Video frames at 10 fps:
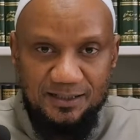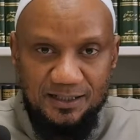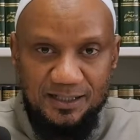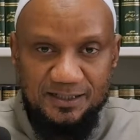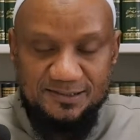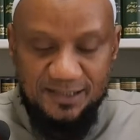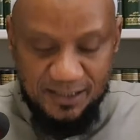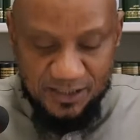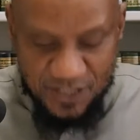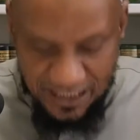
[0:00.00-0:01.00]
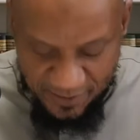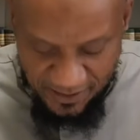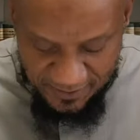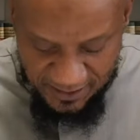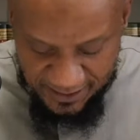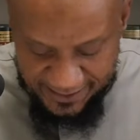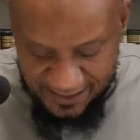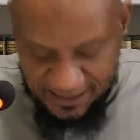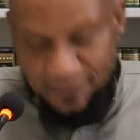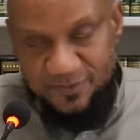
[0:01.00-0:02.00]
and is jama',
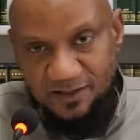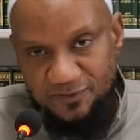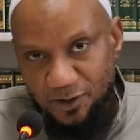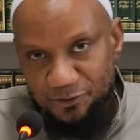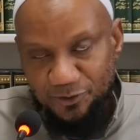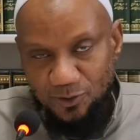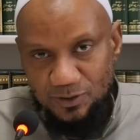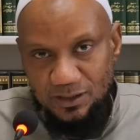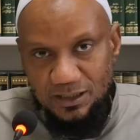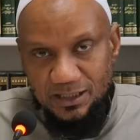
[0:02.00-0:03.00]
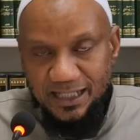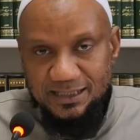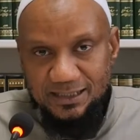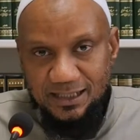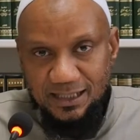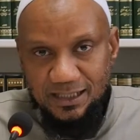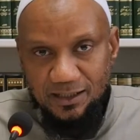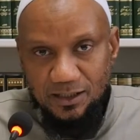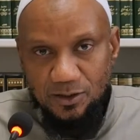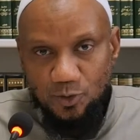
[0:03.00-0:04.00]
that he himself also that
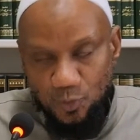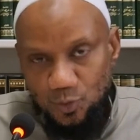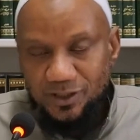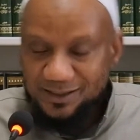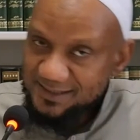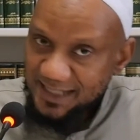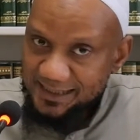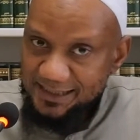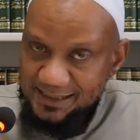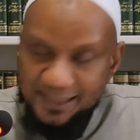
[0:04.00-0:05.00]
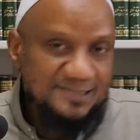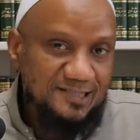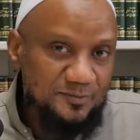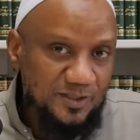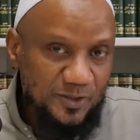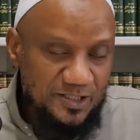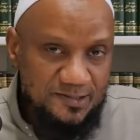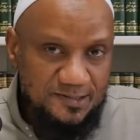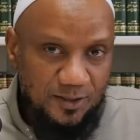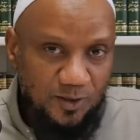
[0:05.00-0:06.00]
ruled on this hadith that is something which
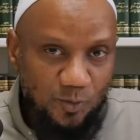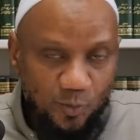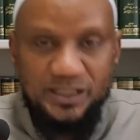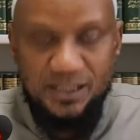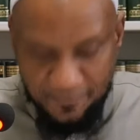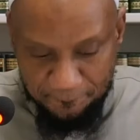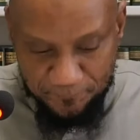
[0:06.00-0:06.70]
is weak.